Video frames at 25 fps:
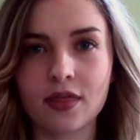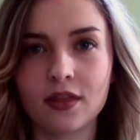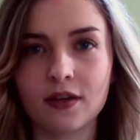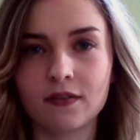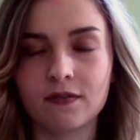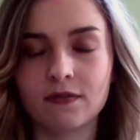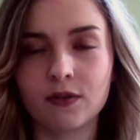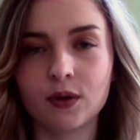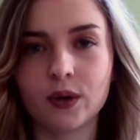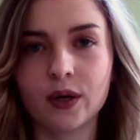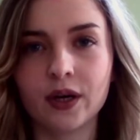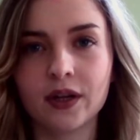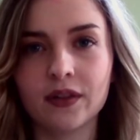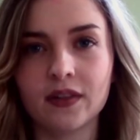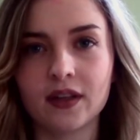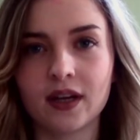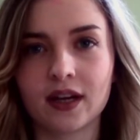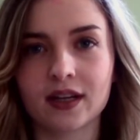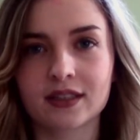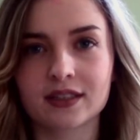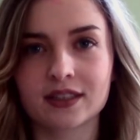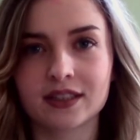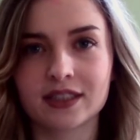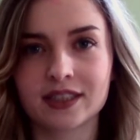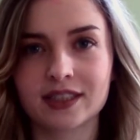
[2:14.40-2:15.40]
The fourth
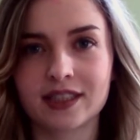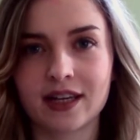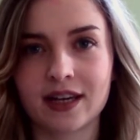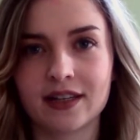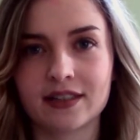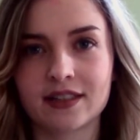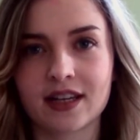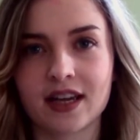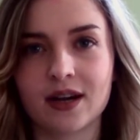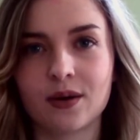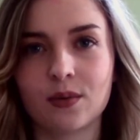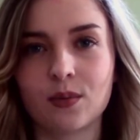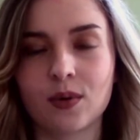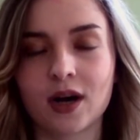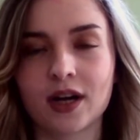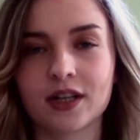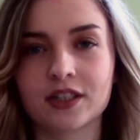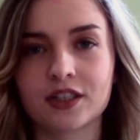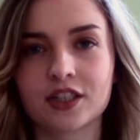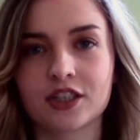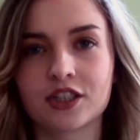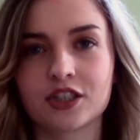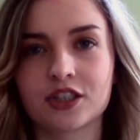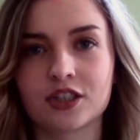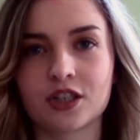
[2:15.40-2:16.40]
exercise I
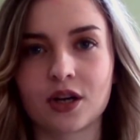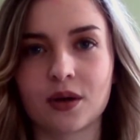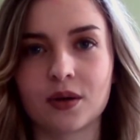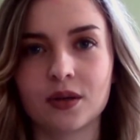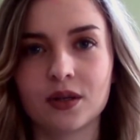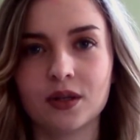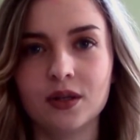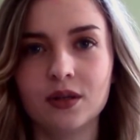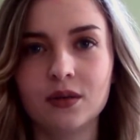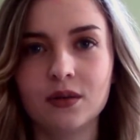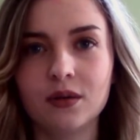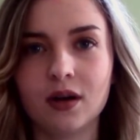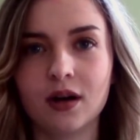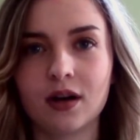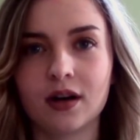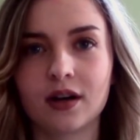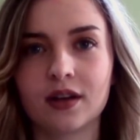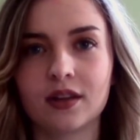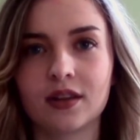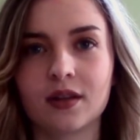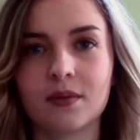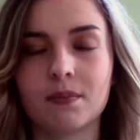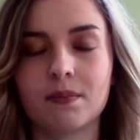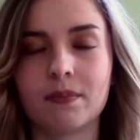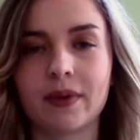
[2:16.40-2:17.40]
want to show you
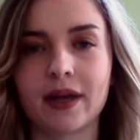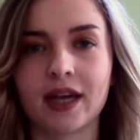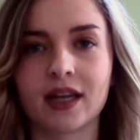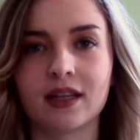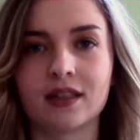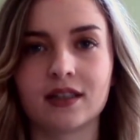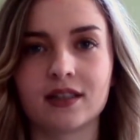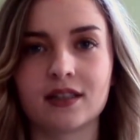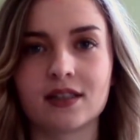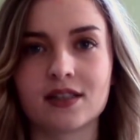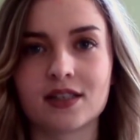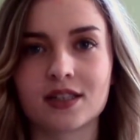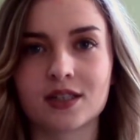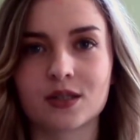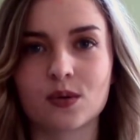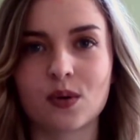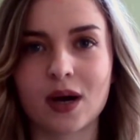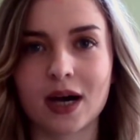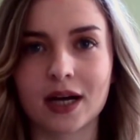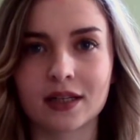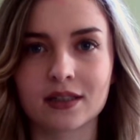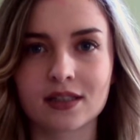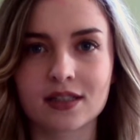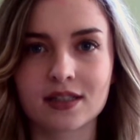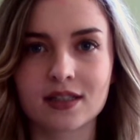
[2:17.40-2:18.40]
are the banded
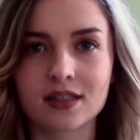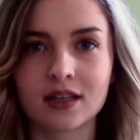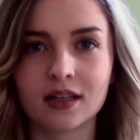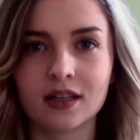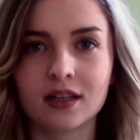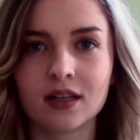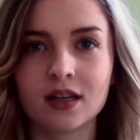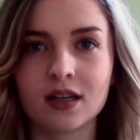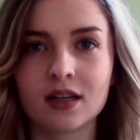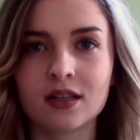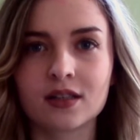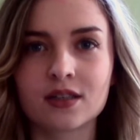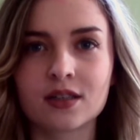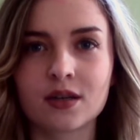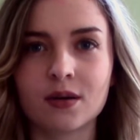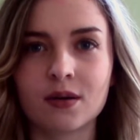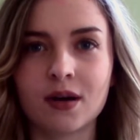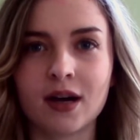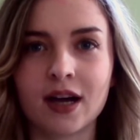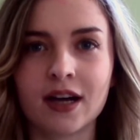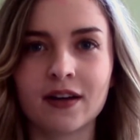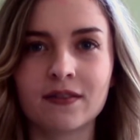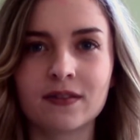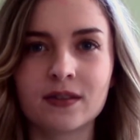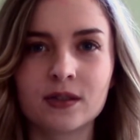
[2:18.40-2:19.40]
squats. So
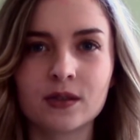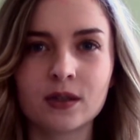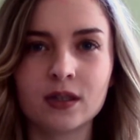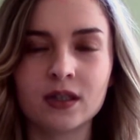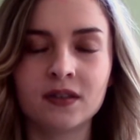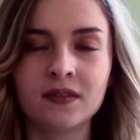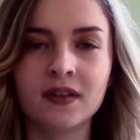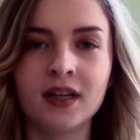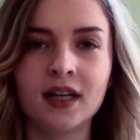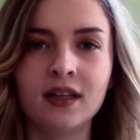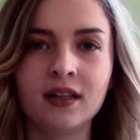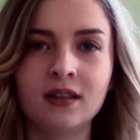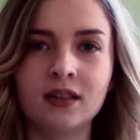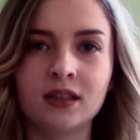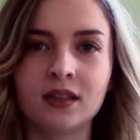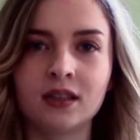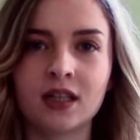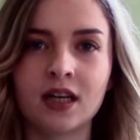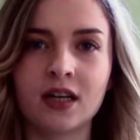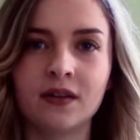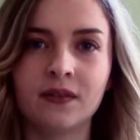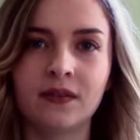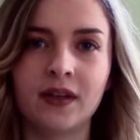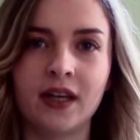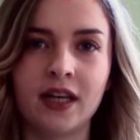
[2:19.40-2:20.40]
I've sort of had a
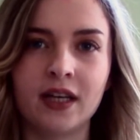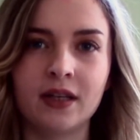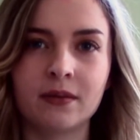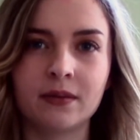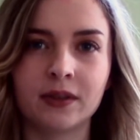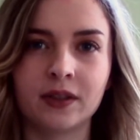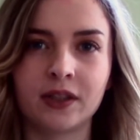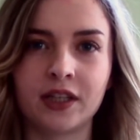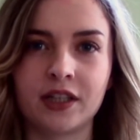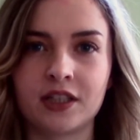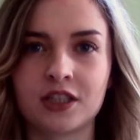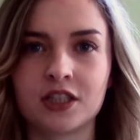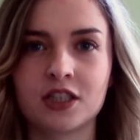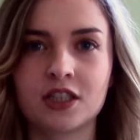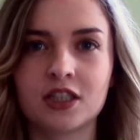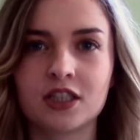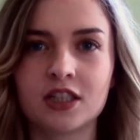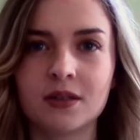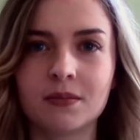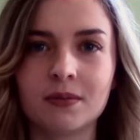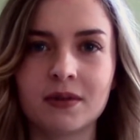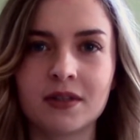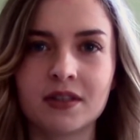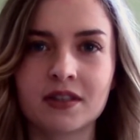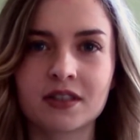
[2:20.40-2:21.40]
love-hate
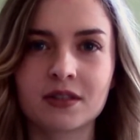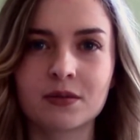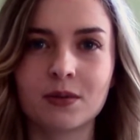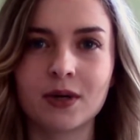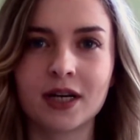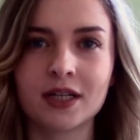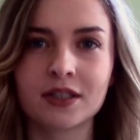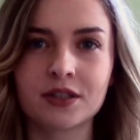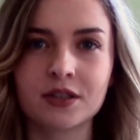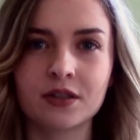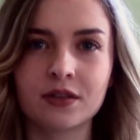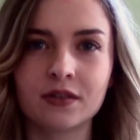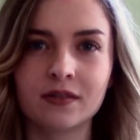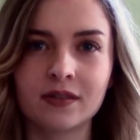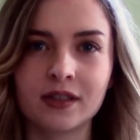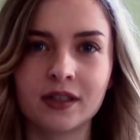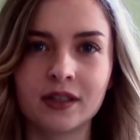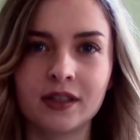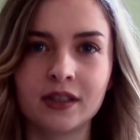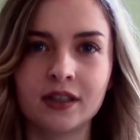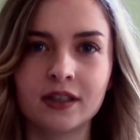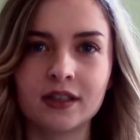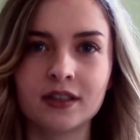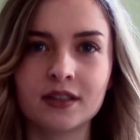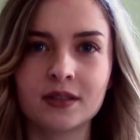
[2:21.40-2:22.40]
relationship with squats over the
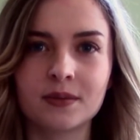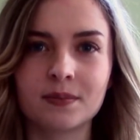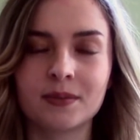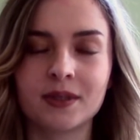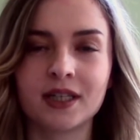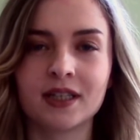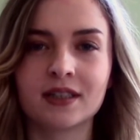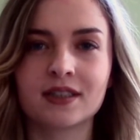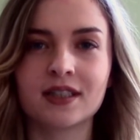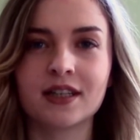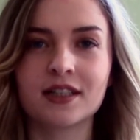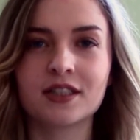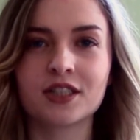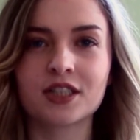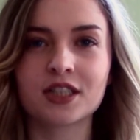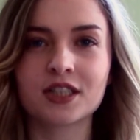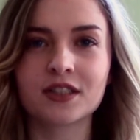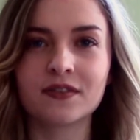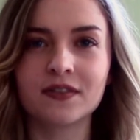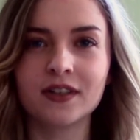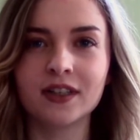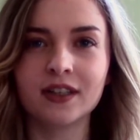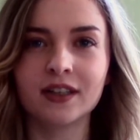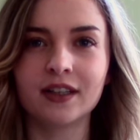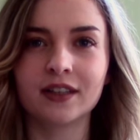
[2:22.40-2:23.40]
years because I
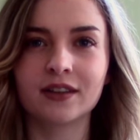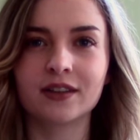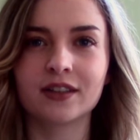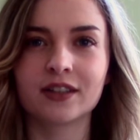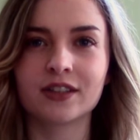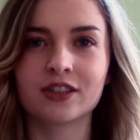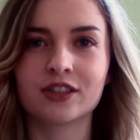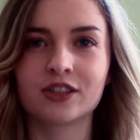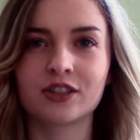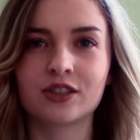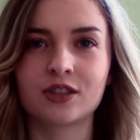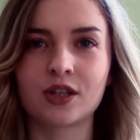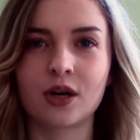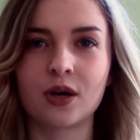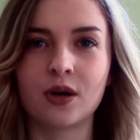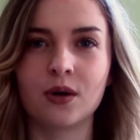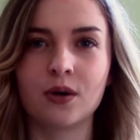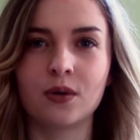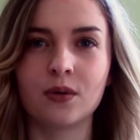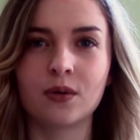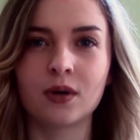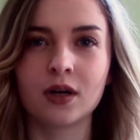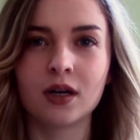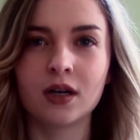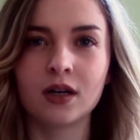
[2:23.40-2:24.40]
just feel like they're
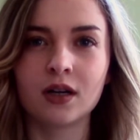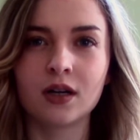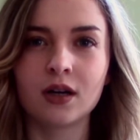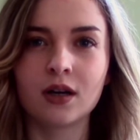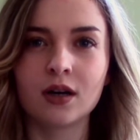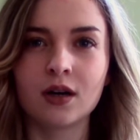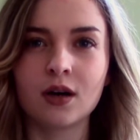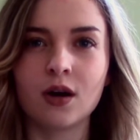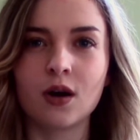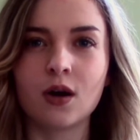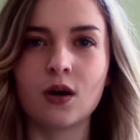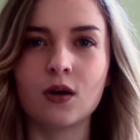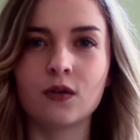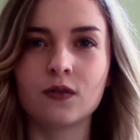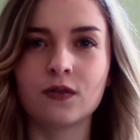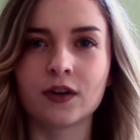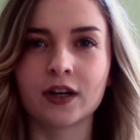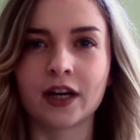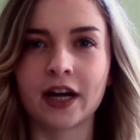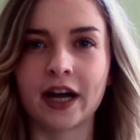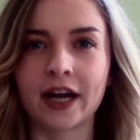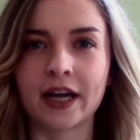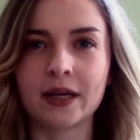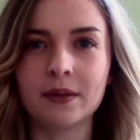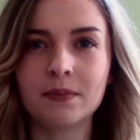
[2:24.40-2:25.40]
so
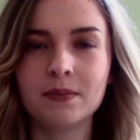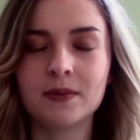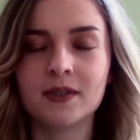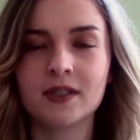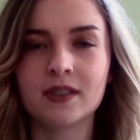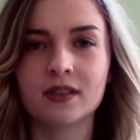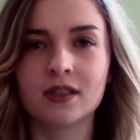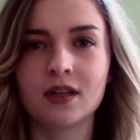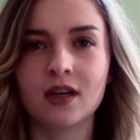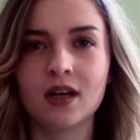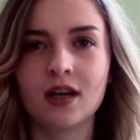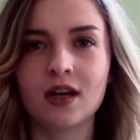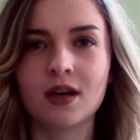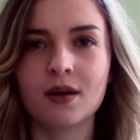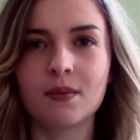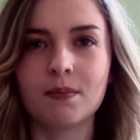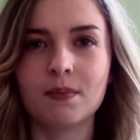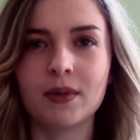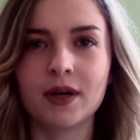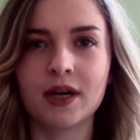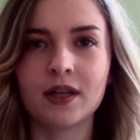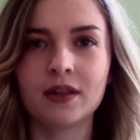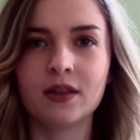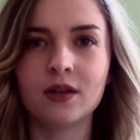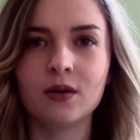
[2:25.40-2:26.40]
overhyped.
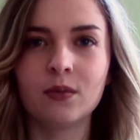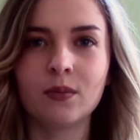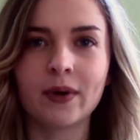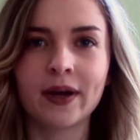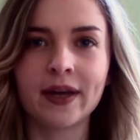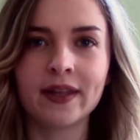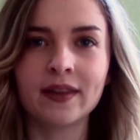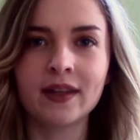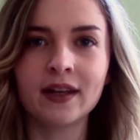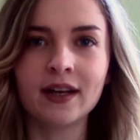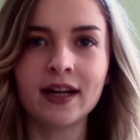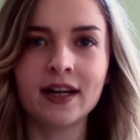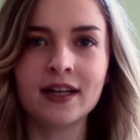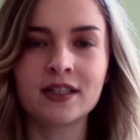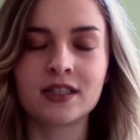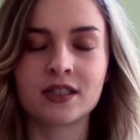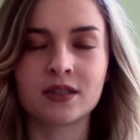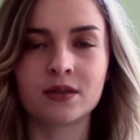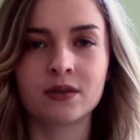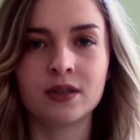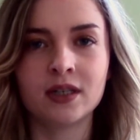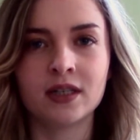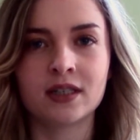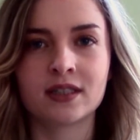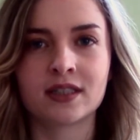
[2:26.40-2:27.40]
But the way that I
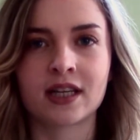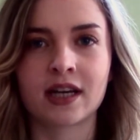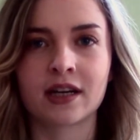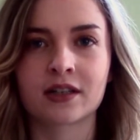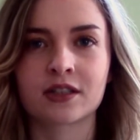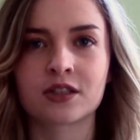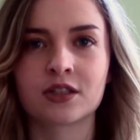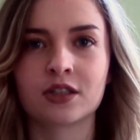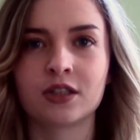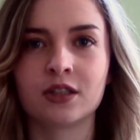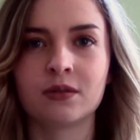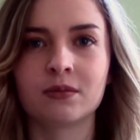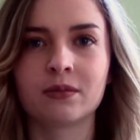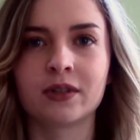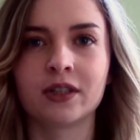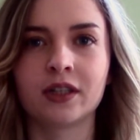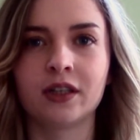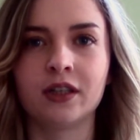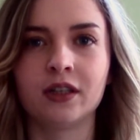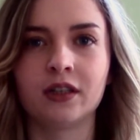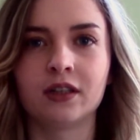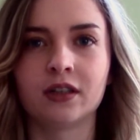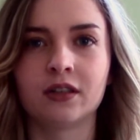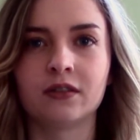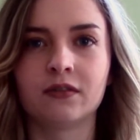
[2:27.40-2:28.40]
do it is actually
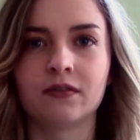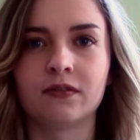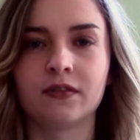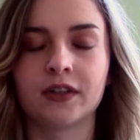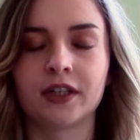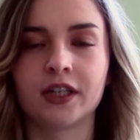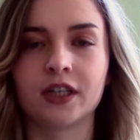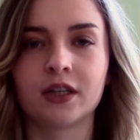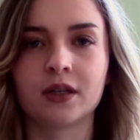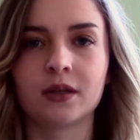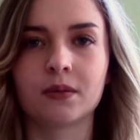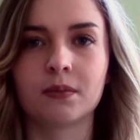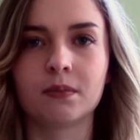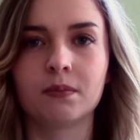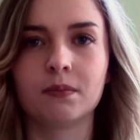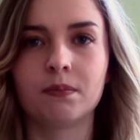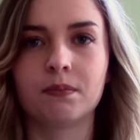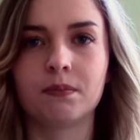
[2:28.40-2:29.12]
really good for your